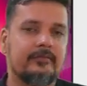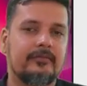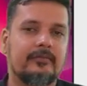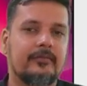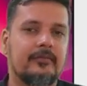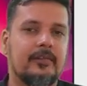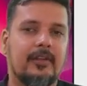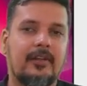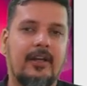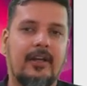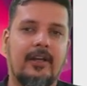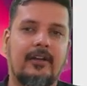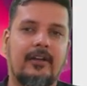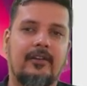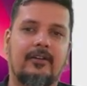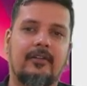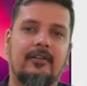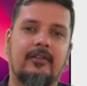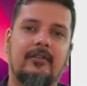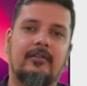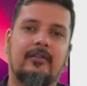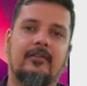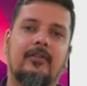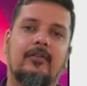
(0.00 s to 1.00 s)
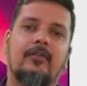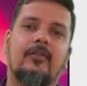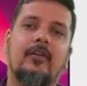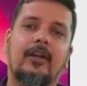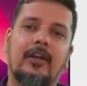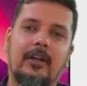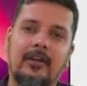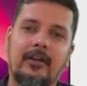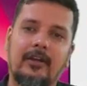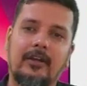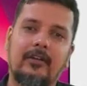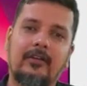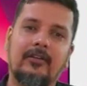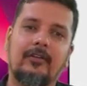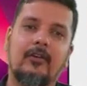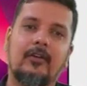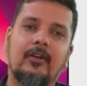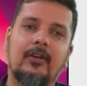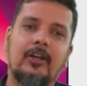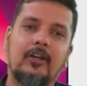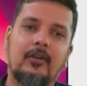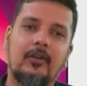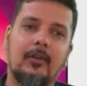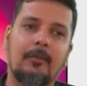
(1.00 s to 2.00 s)
Right. So for interest, you
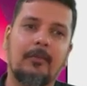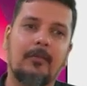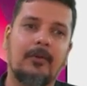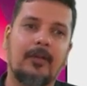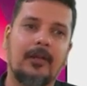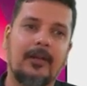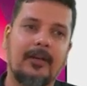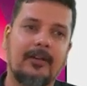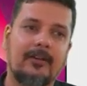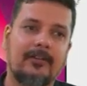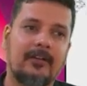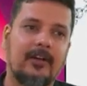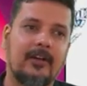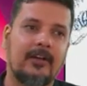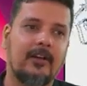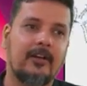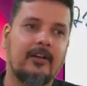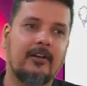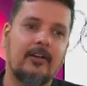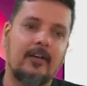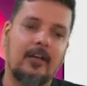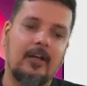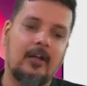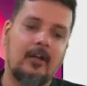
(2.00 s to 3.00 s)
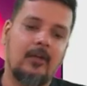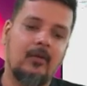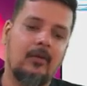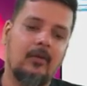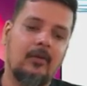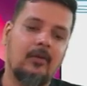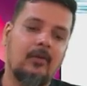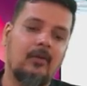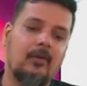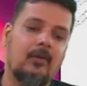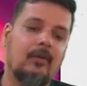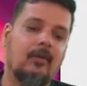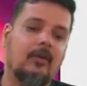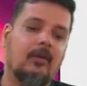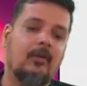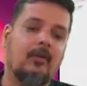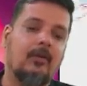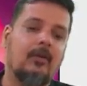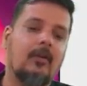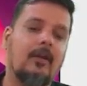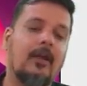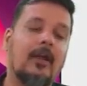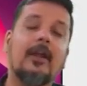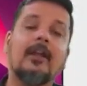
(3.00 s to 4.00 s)
need to understand it. Now,
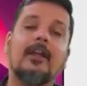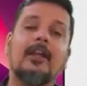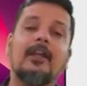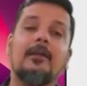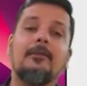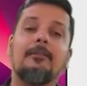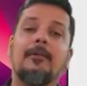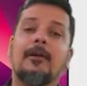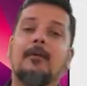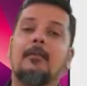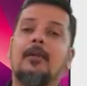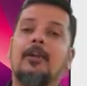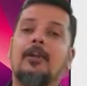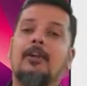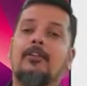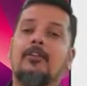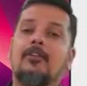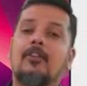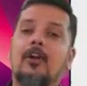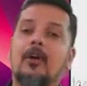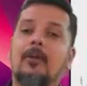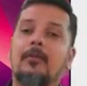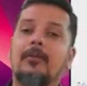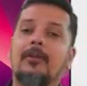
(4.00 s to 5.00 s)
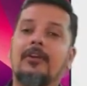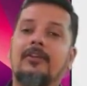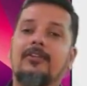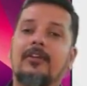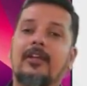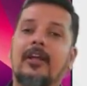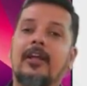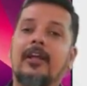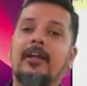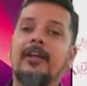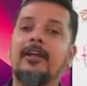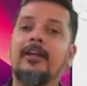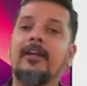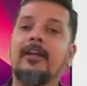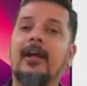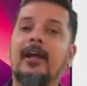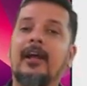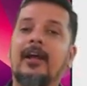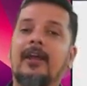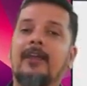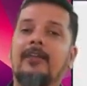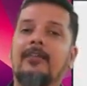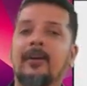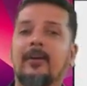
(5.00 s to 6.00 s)
any permutation combination, any
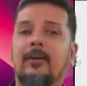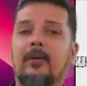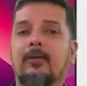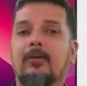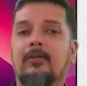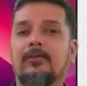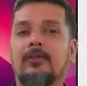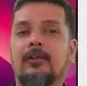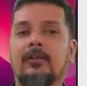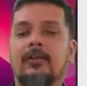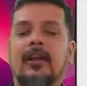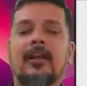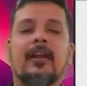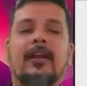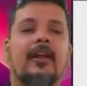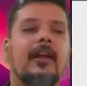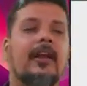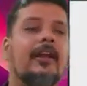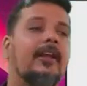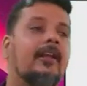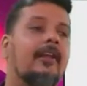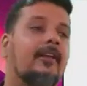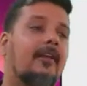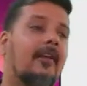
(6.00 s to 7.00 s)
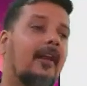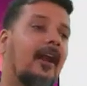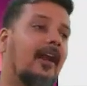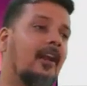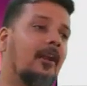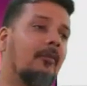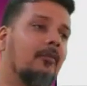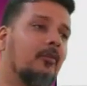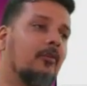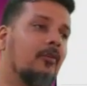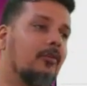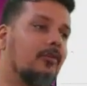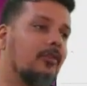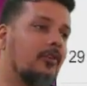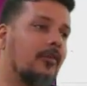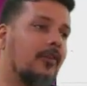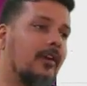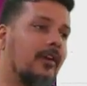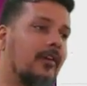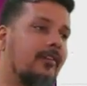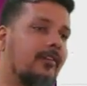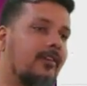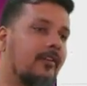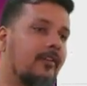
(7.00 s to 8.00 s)
ICI question, take any random question of
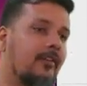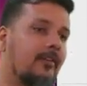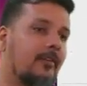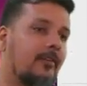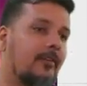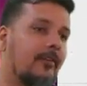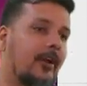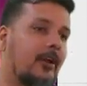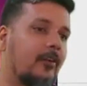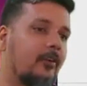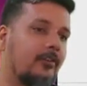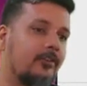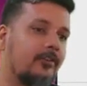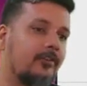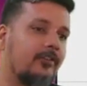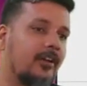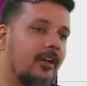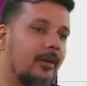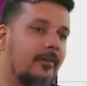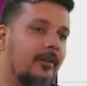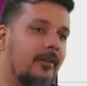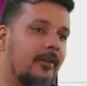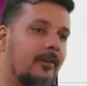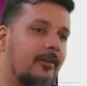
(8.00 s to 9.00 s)
ICI for valuation chapter.